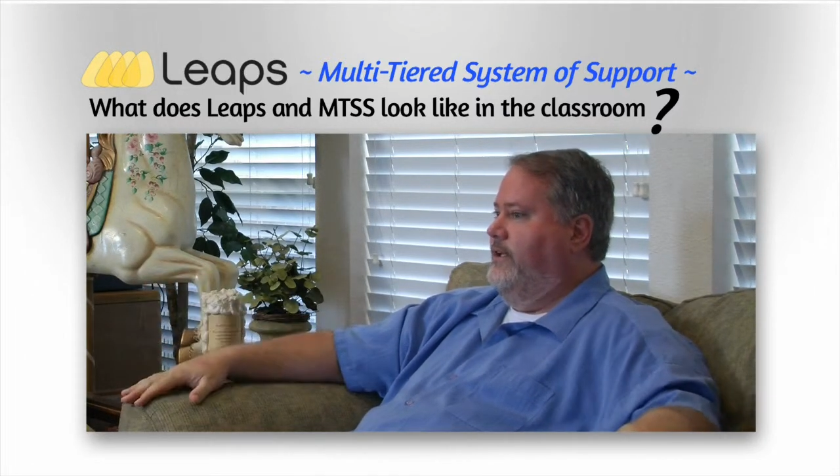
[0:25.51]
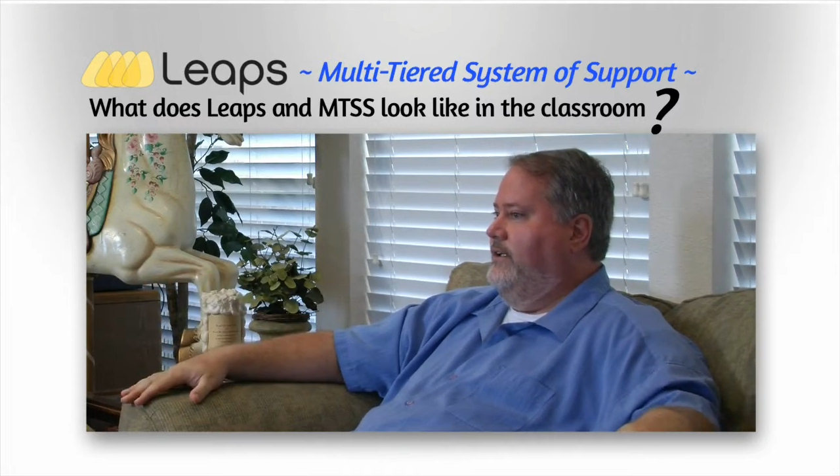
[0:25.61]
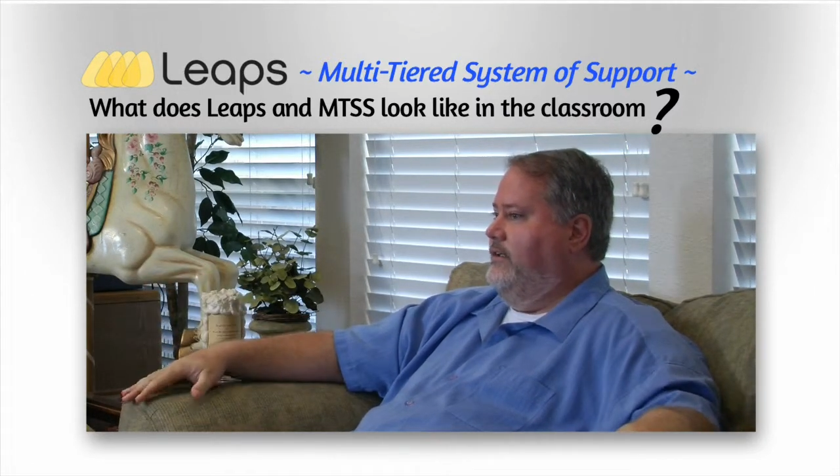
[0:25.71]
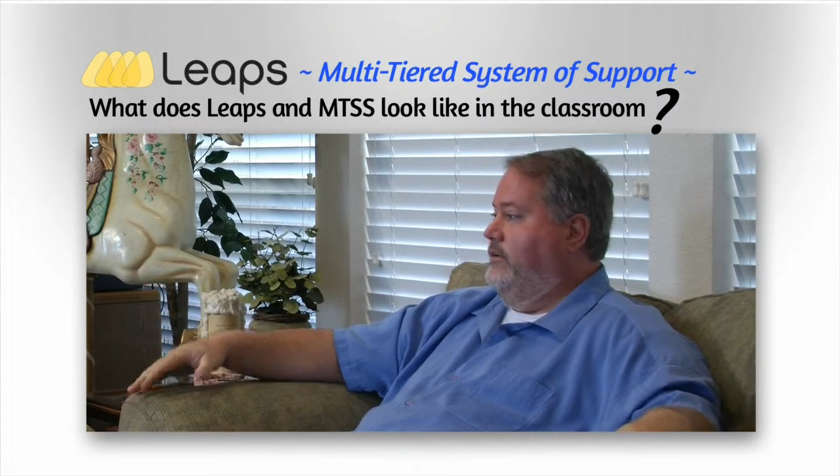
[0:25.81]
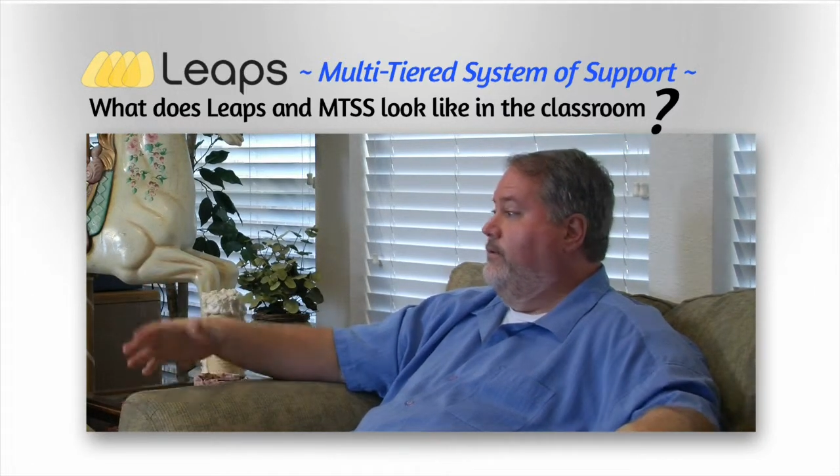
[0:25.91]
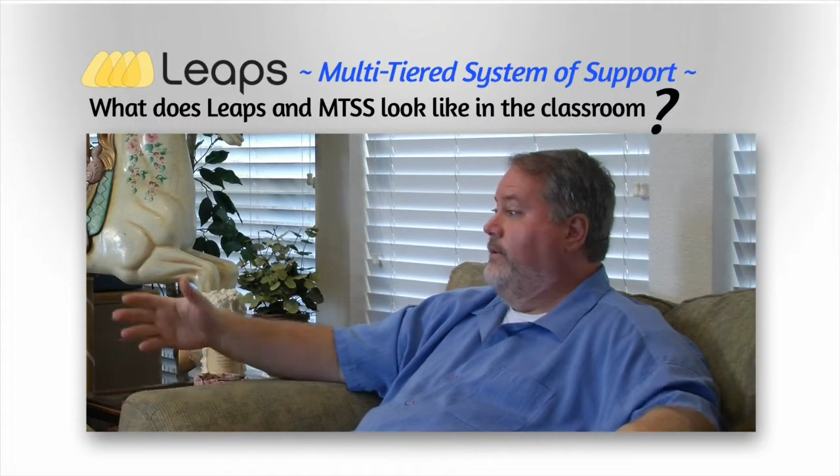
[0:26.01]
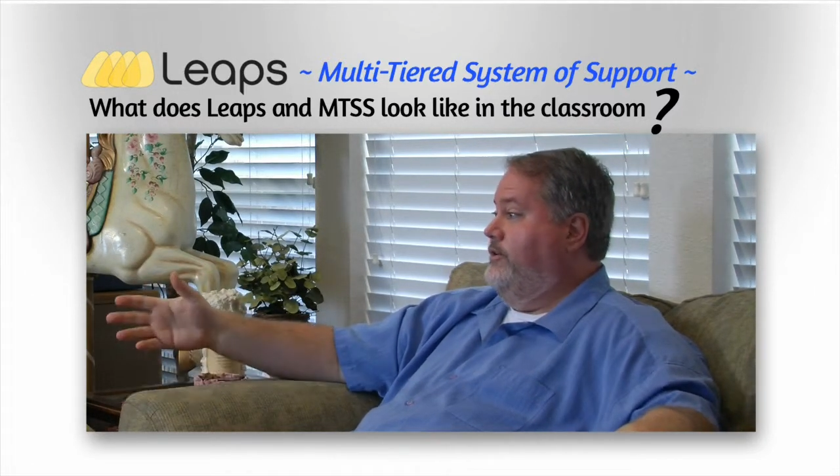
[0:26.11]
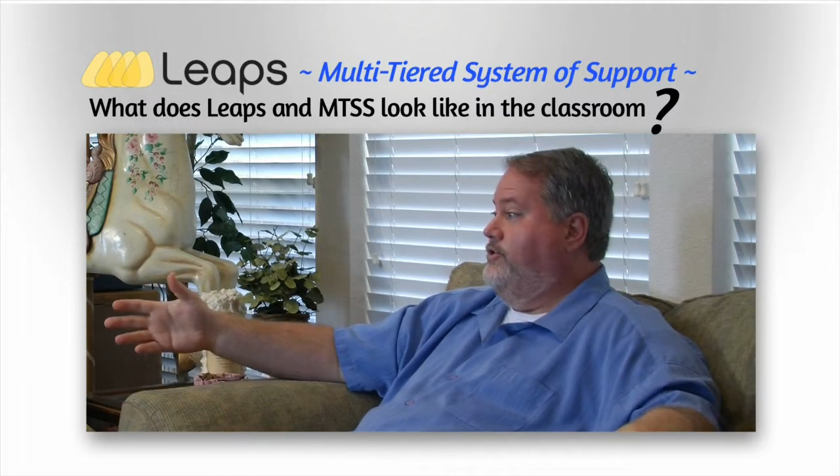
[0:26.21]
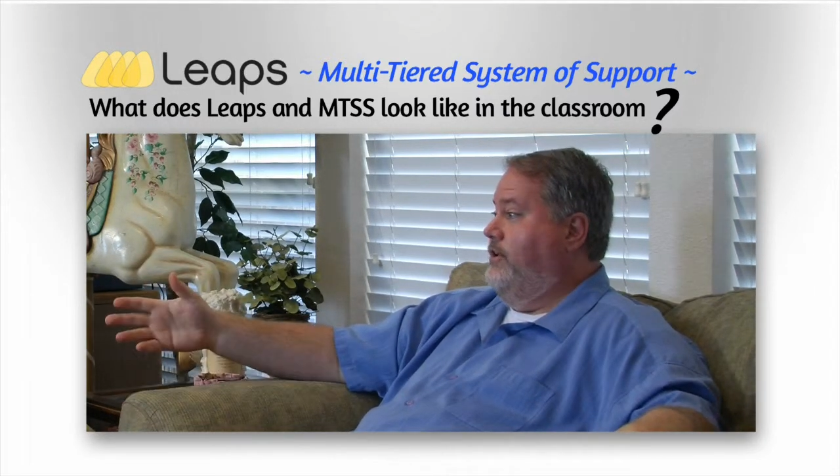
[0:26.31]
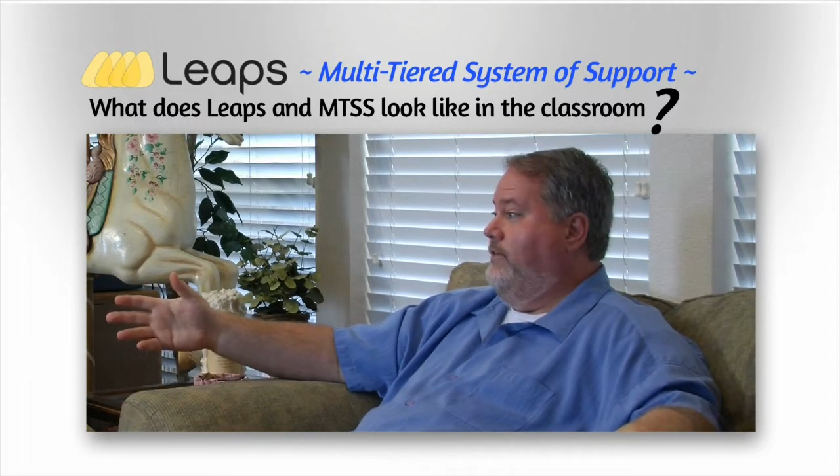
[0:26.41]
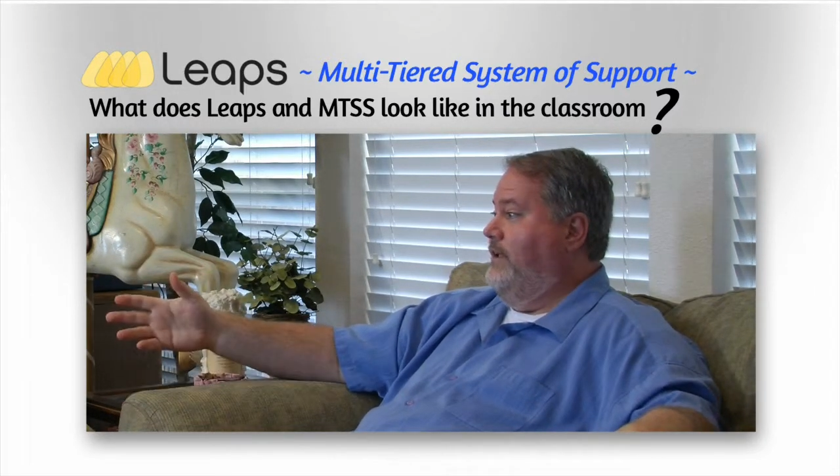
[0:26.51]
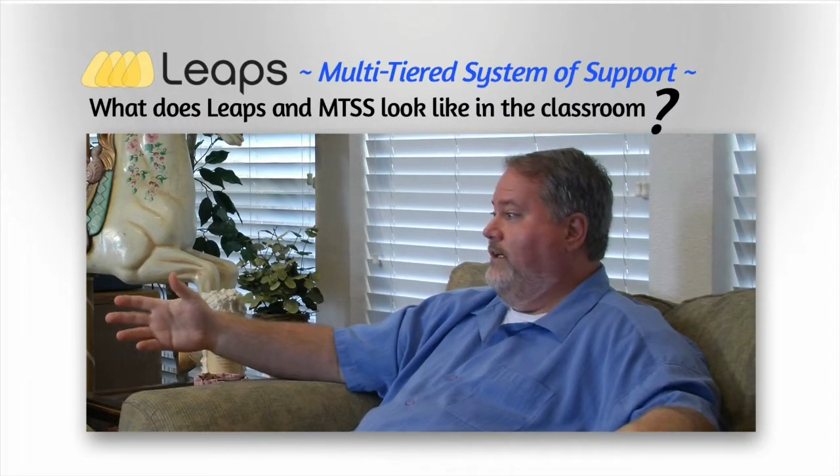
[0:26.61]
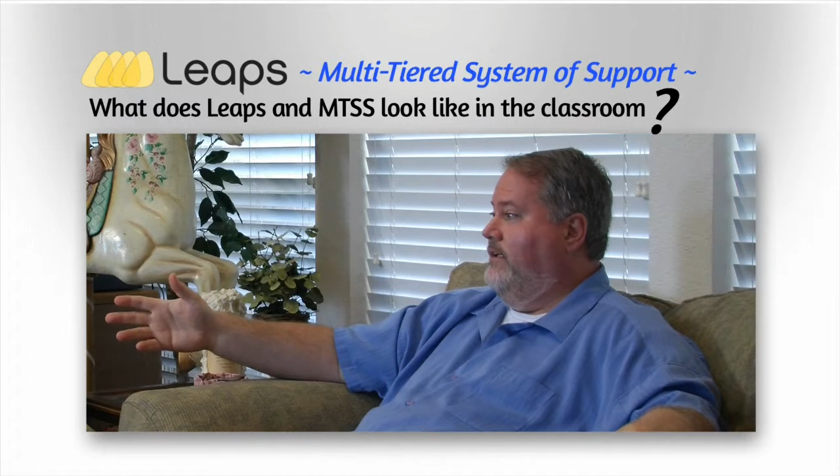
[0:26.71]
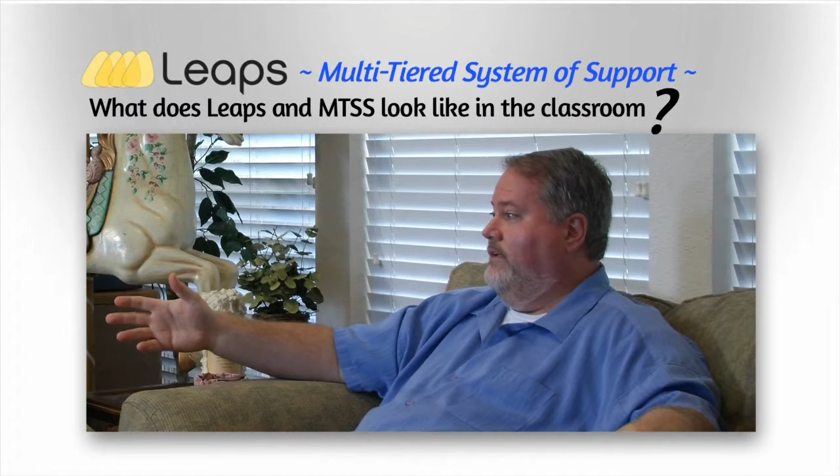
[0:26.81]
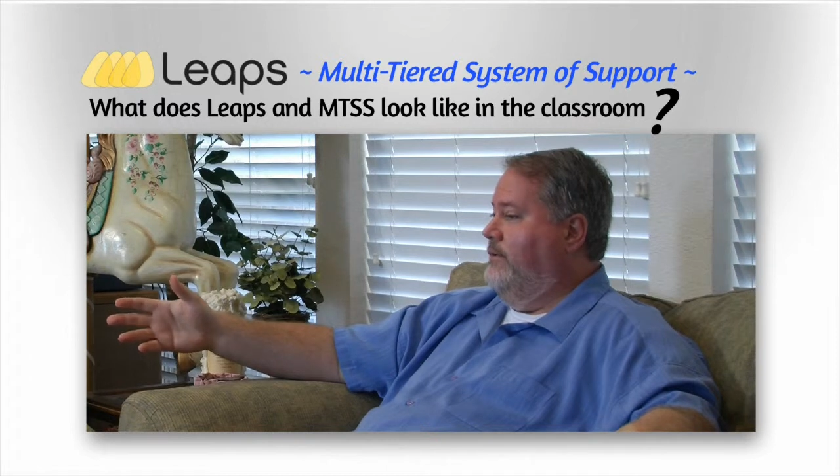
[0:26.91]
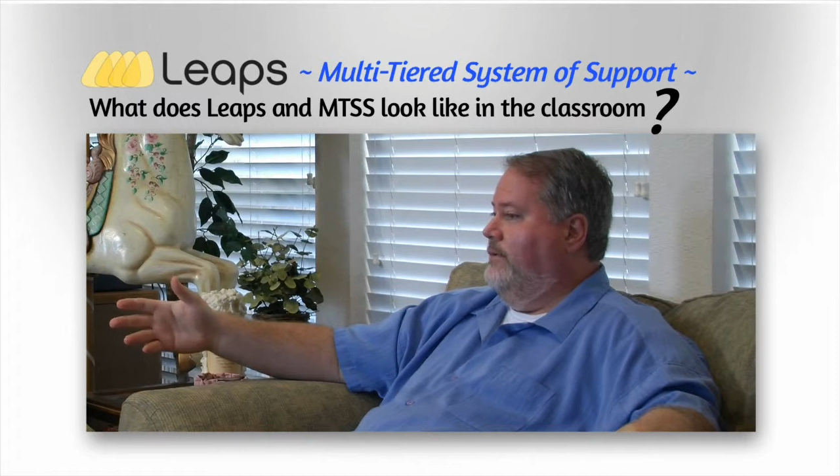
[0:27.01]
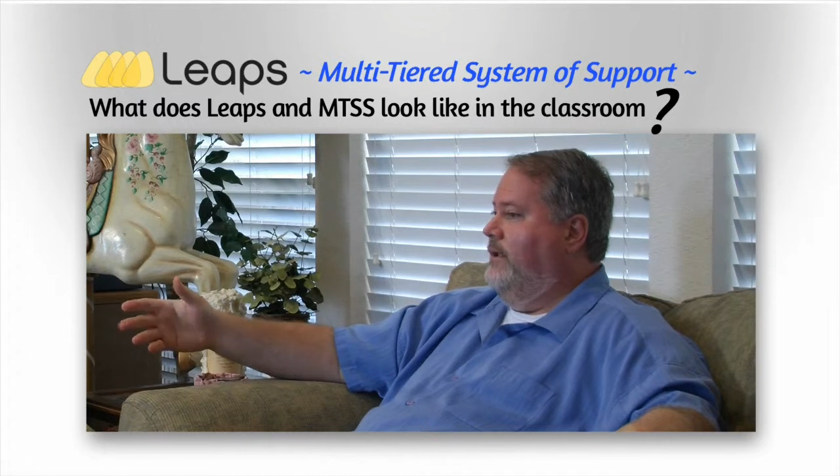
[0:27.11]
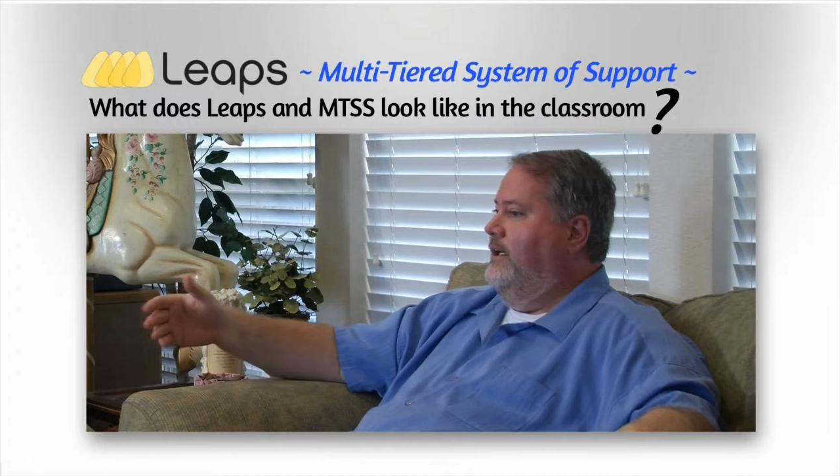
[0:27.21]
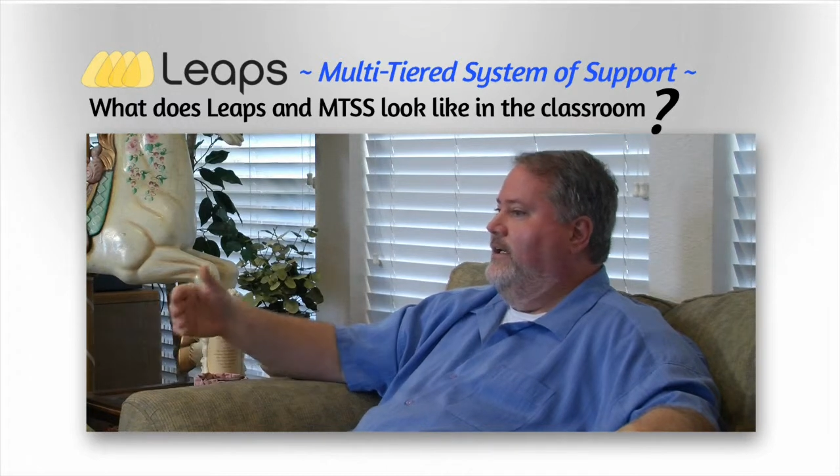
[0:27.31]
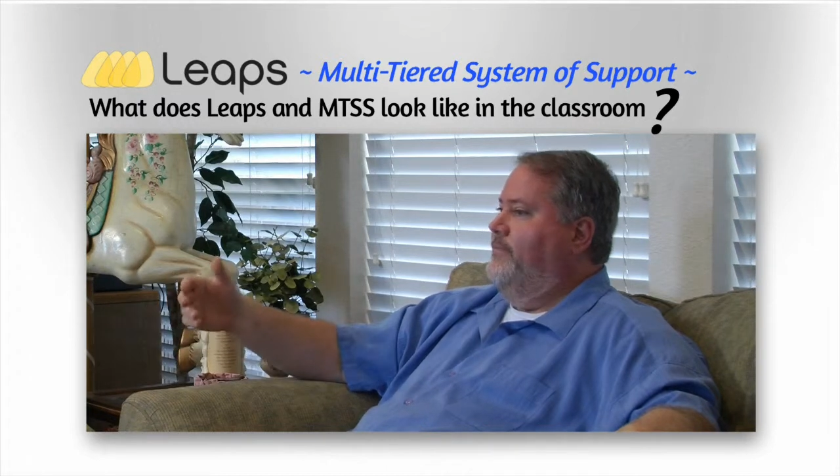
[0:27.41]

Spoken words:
thing to do and achieve that goal.